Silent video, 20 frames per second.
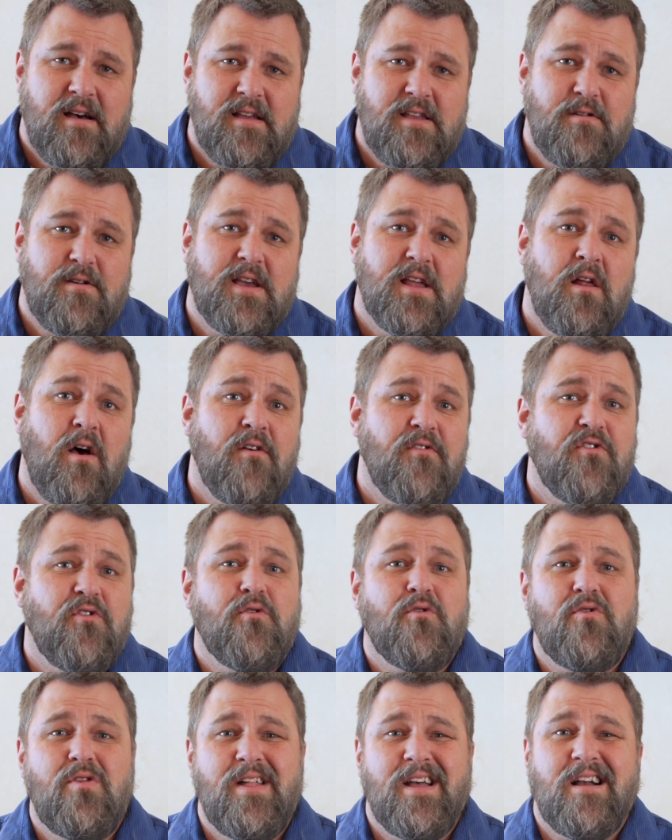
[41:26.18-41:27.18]
You can
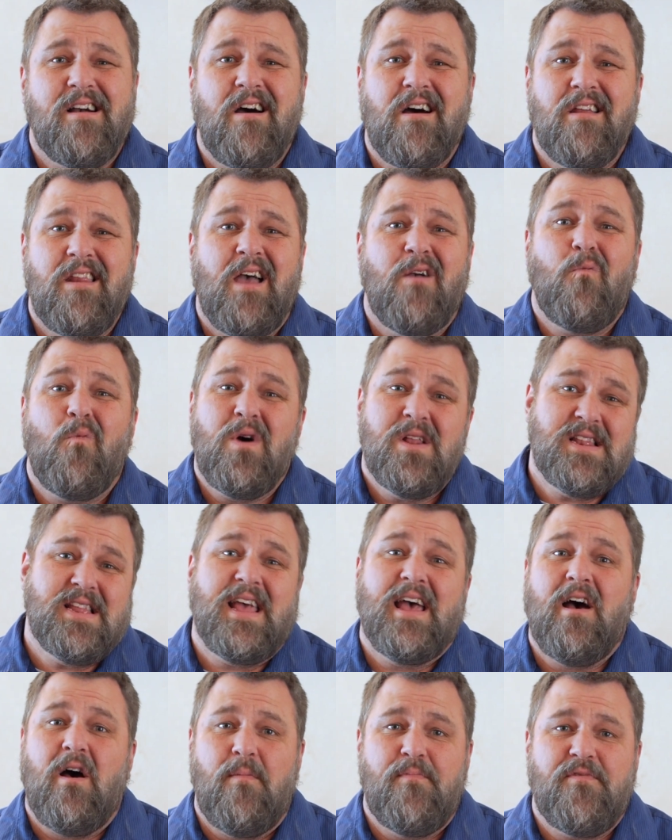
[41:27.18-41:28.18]
also click on I Want
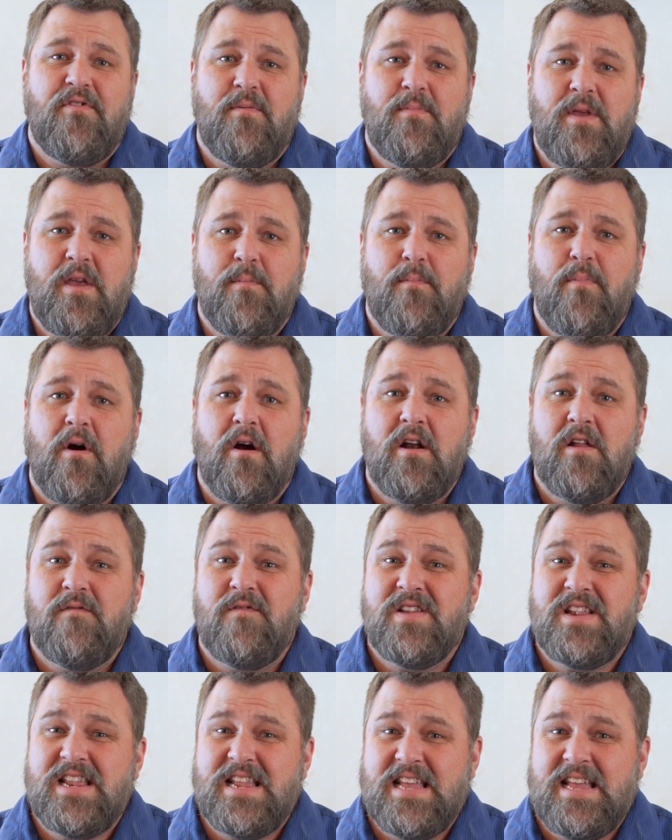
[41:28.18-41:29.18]
to Help to be a part
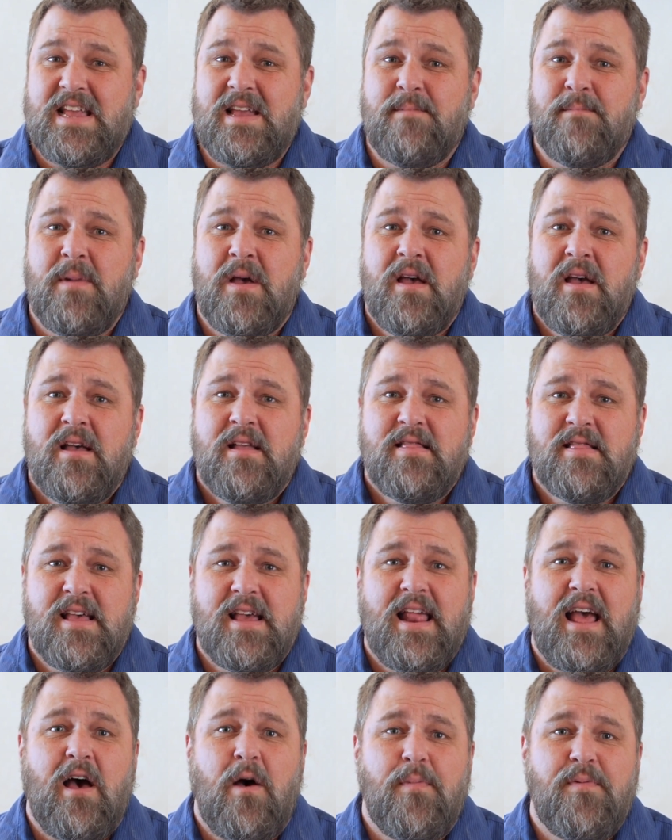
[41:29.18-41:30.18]
of a team
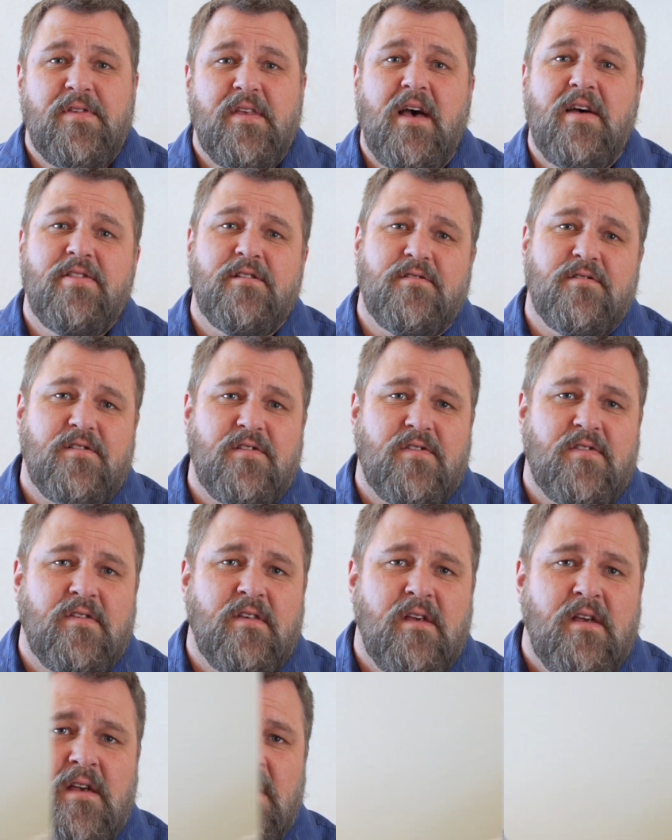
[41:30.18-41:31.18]
that helps
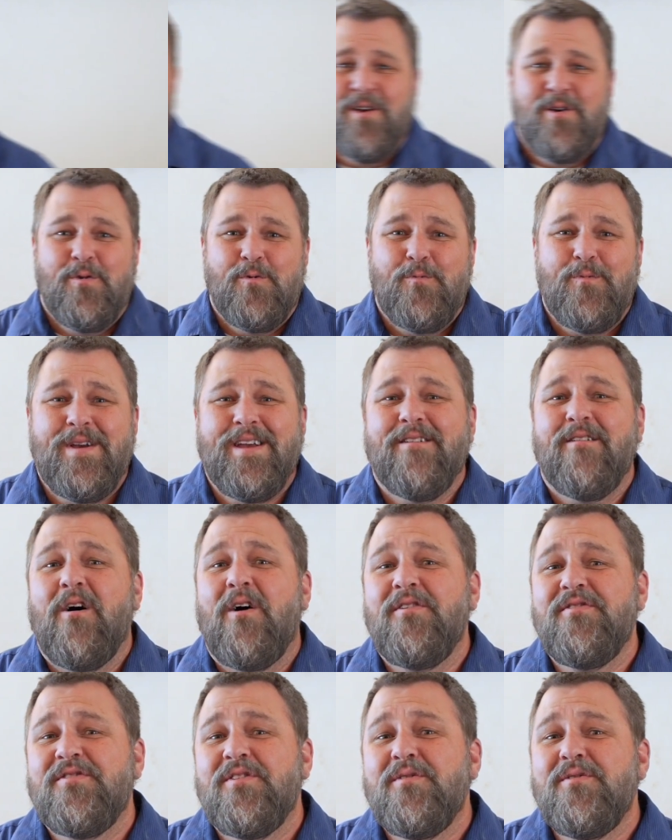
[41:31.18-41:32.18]
others. We are
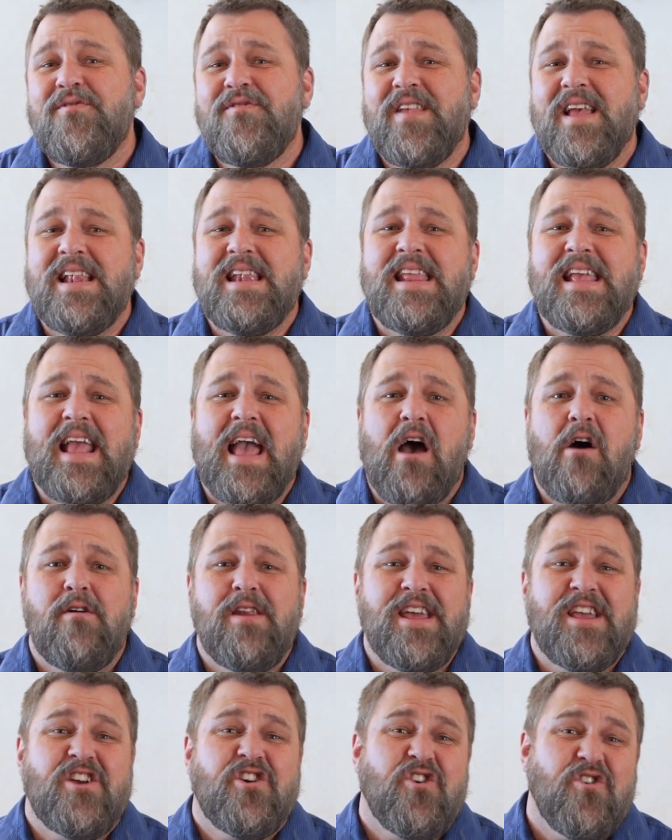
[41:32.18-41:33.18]
also sending
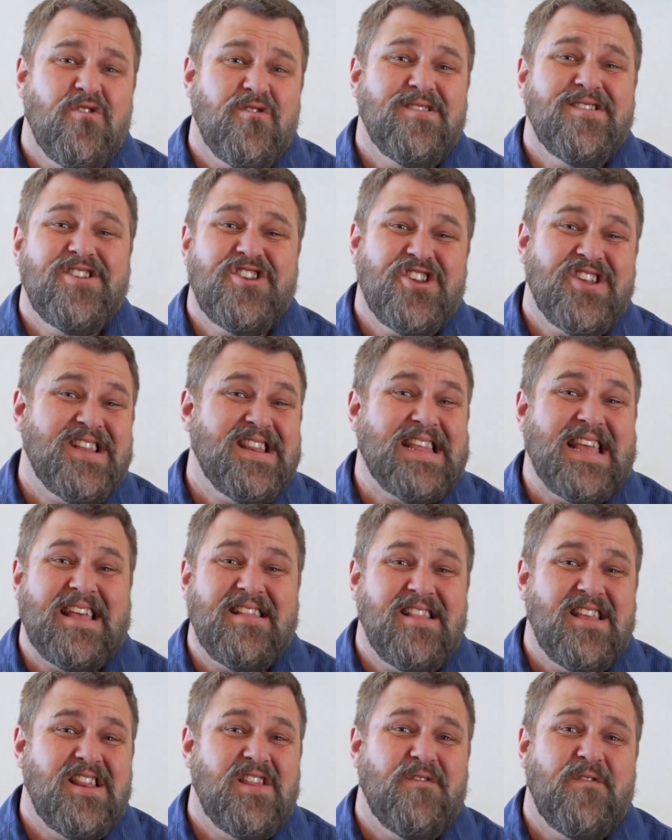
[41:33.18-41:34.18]
out encouraging
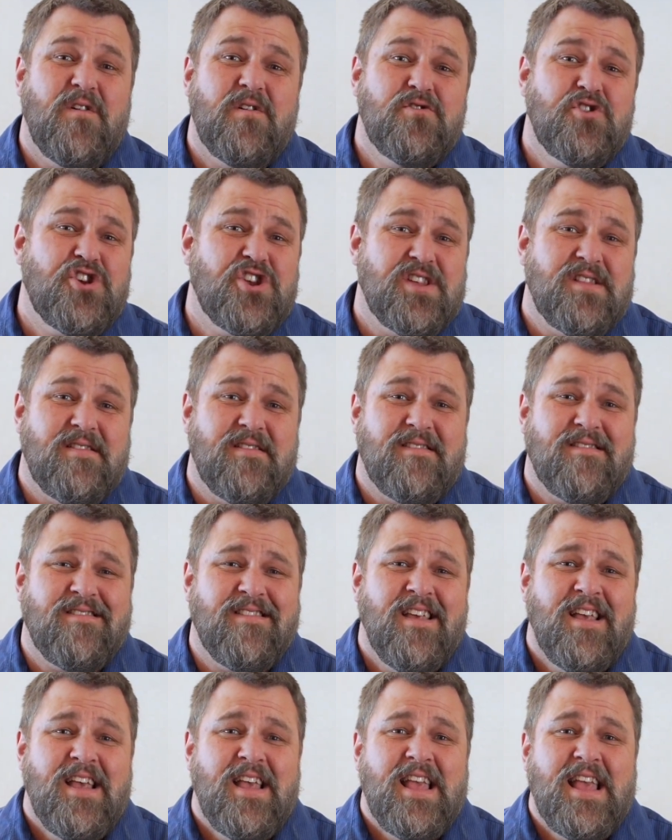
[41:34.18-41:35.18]
daily
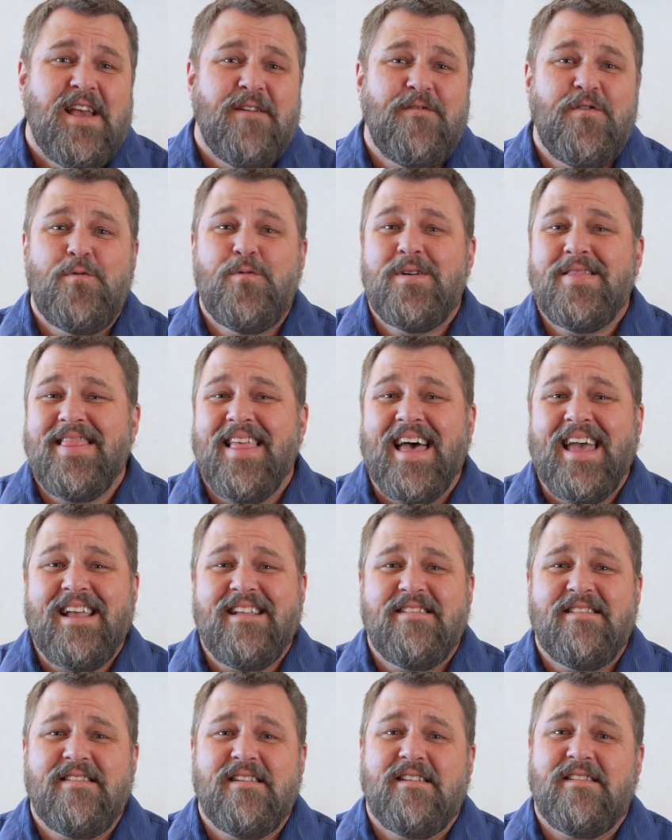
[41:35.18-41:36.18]
devotions. If you would
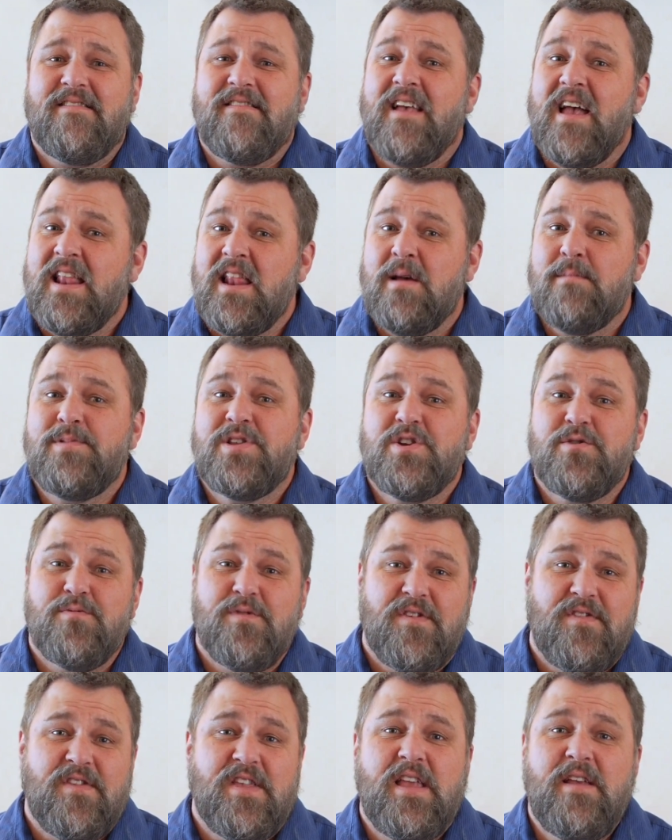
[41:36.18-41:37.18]
like to sign up to
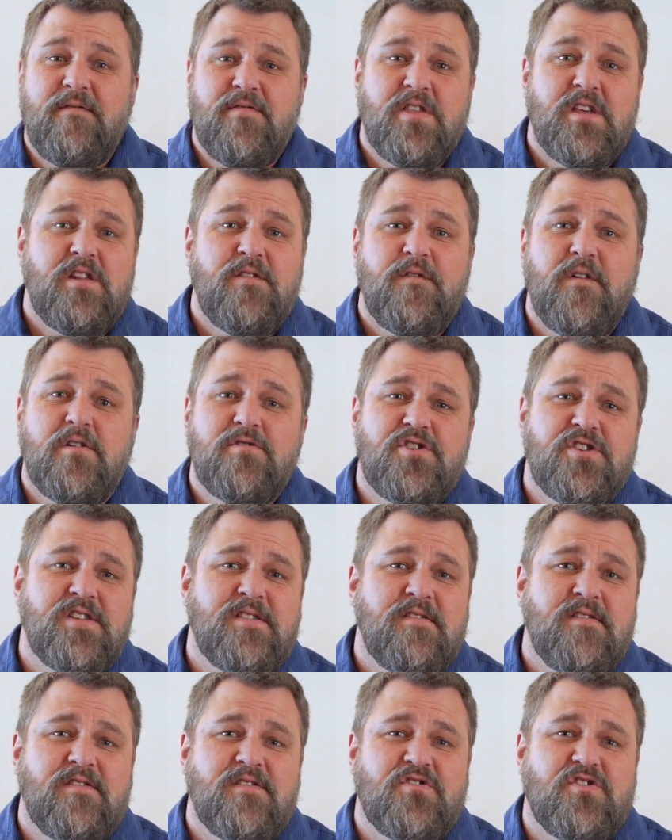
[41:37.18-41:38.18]
receive the
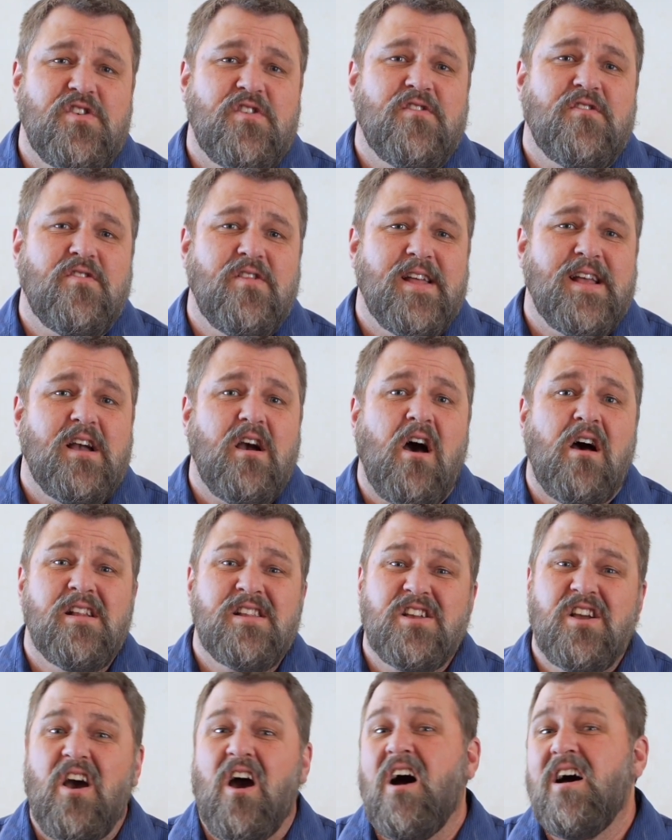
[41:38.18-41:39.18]
devotions, just click
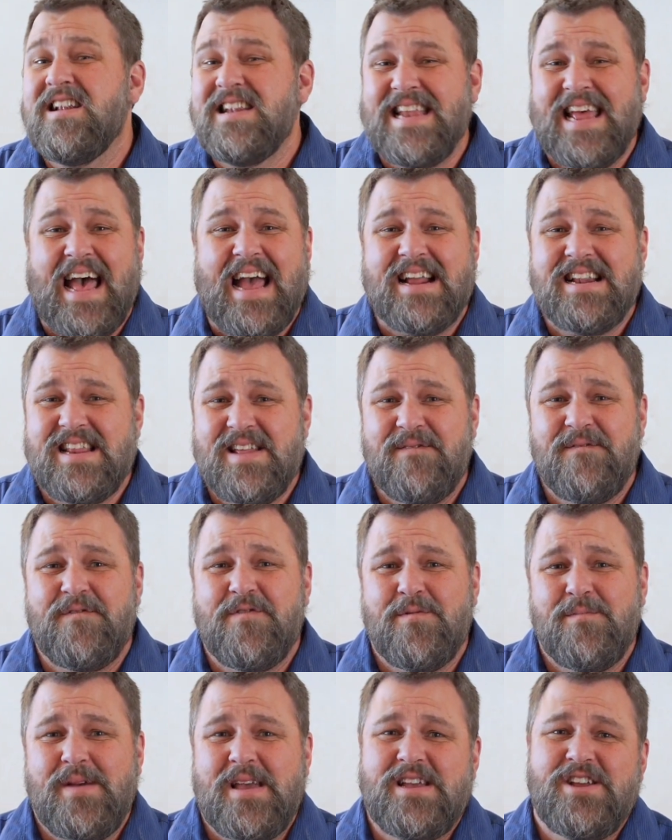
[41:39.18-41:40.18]
on contact
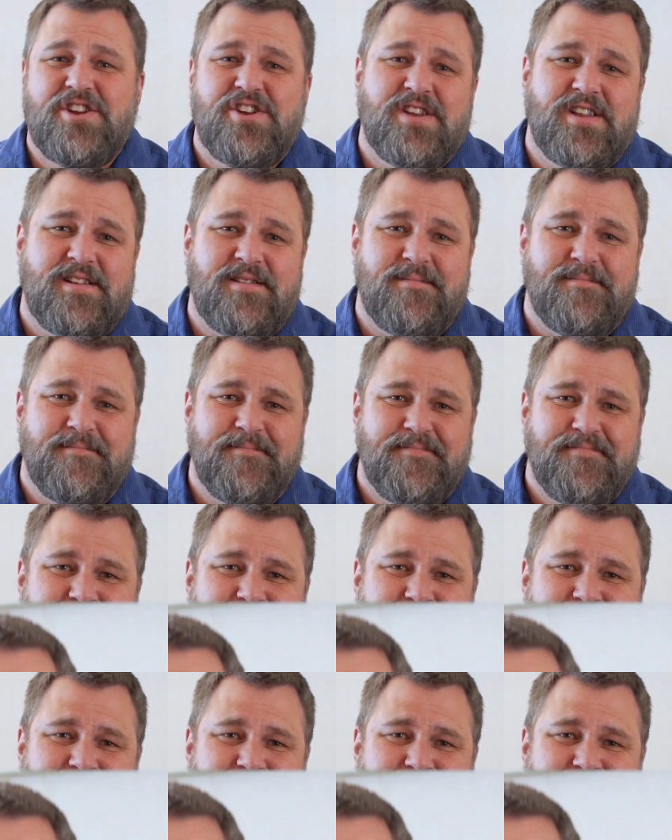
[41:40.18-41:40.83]
information.